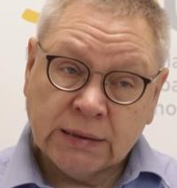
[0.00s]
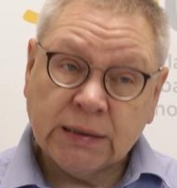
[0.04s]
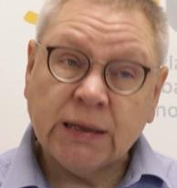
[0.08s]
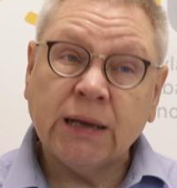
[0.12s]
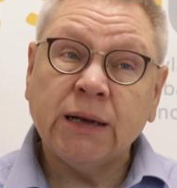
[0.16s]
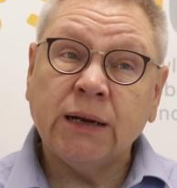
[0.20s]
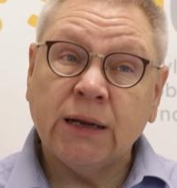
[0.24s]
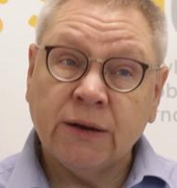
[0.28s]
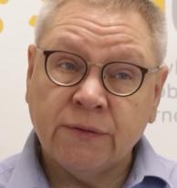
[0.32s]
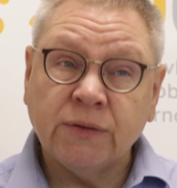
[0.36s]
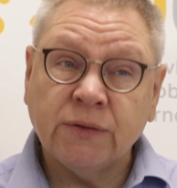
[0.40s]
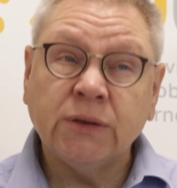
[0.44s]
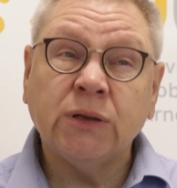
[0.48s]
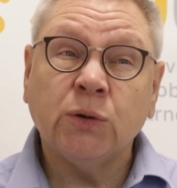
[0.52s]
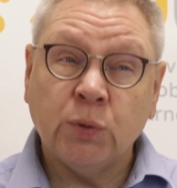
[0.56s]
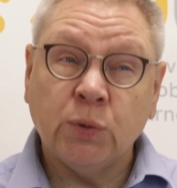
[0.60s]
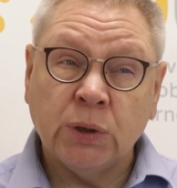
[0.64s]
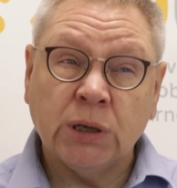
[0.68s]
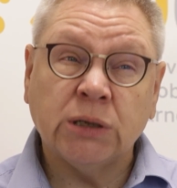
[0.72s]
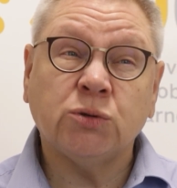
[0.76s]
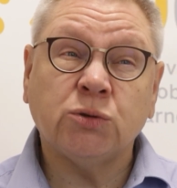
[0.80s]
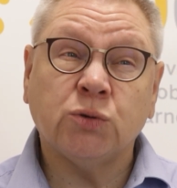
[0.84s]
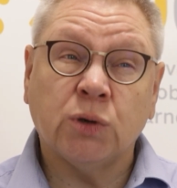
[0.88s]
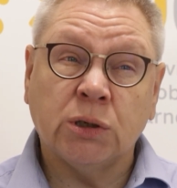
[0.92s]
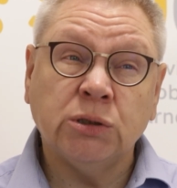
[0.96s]
And definitely we
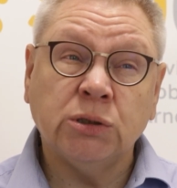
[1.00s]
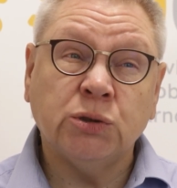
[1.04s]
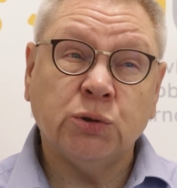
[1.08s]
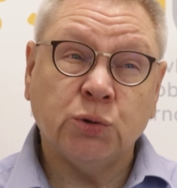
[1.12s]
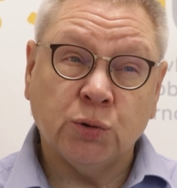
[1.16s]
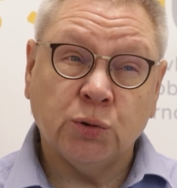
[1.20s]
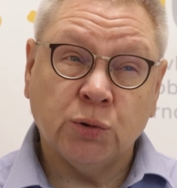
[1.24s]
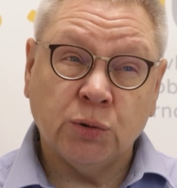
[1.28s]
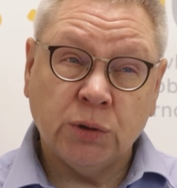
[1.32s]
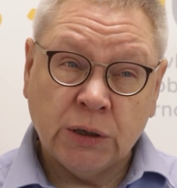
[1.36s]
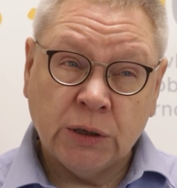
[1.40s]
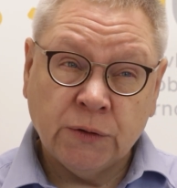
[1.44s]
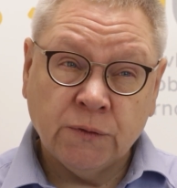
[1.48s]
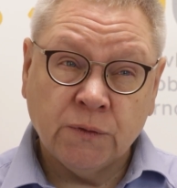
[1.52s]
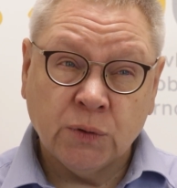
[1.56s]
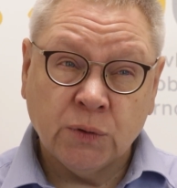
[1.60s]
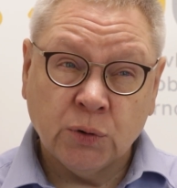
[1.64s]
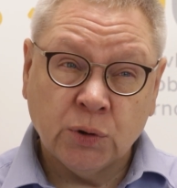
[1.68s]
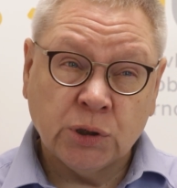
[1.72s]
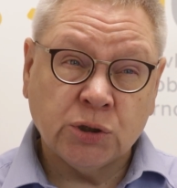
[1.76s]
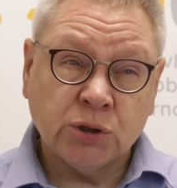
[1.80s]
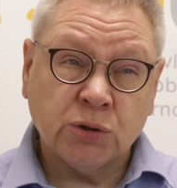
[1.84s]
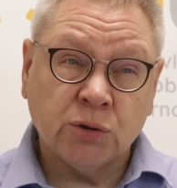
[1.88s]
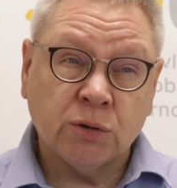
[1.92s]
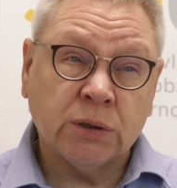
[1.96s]
are trying to
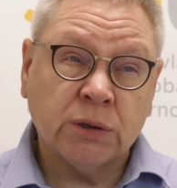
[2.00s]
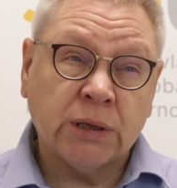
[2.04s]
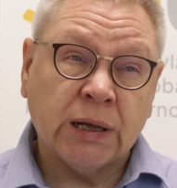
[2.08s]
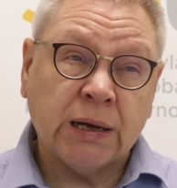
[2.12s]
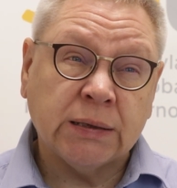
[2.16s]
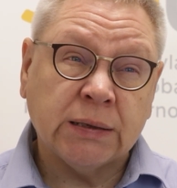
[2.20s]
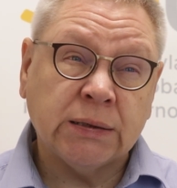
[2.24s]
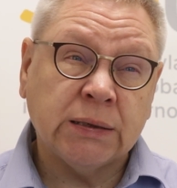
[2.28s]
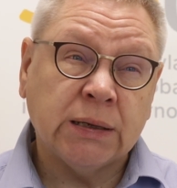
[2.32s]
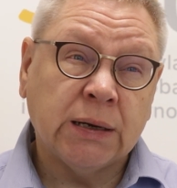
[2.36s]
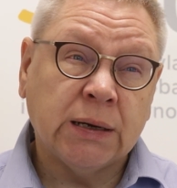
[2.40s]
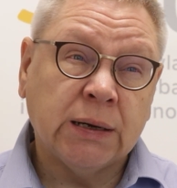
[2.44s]
influence on that.